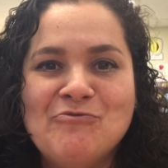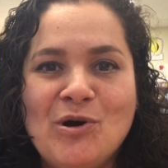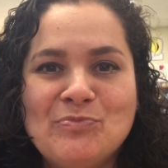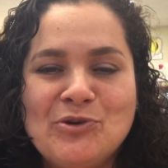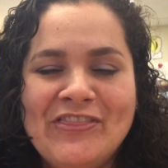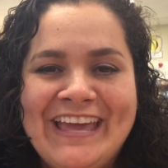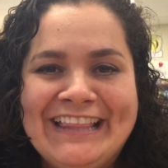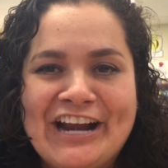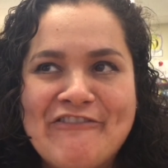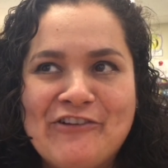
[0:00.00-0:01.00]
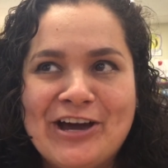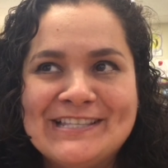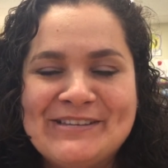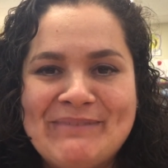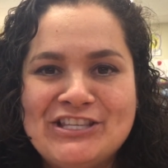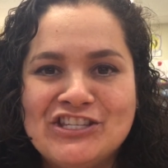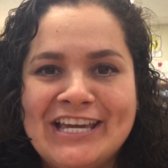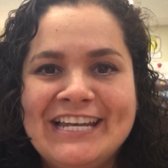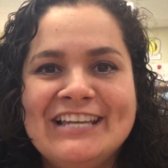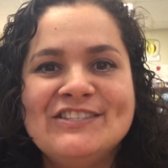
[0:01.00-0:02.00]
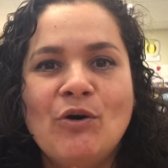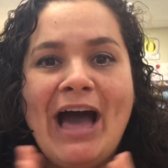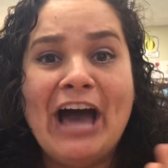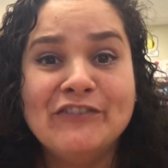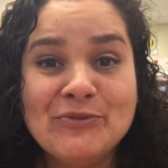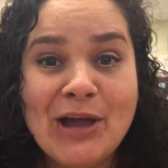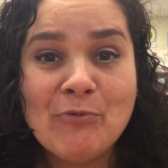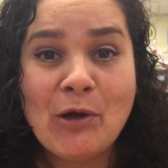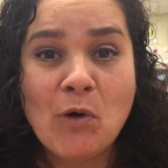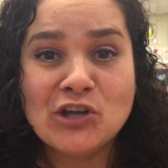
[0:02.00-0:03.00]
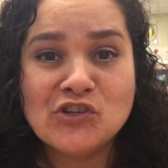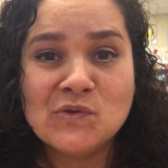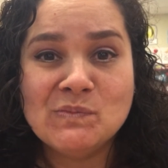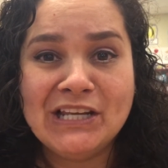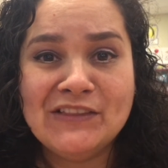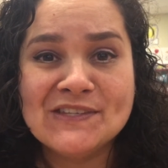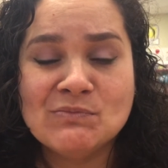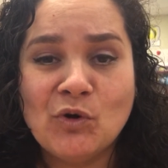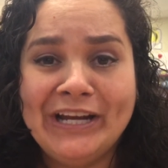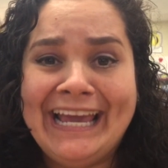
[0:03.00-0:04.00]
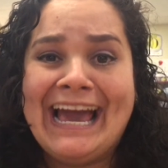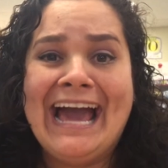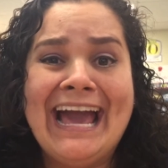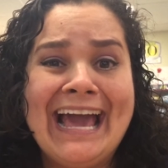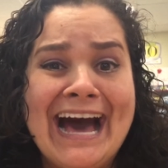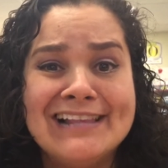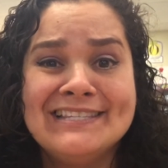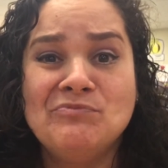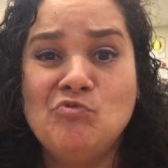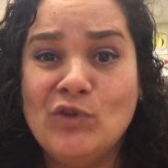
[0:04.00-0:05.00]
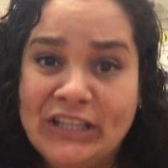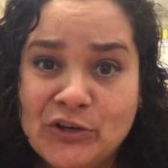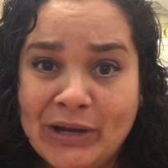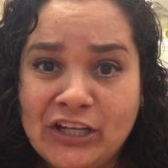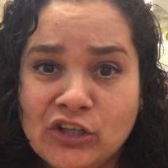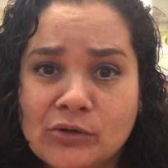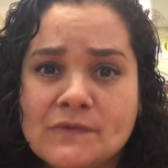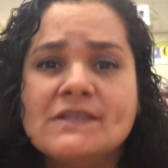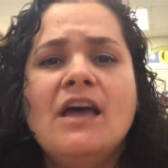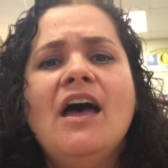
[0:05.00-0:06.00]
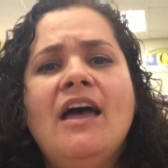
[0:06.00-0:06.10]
and one more thing that I forgot to mention. So after my meeting this morning, I got some really great news.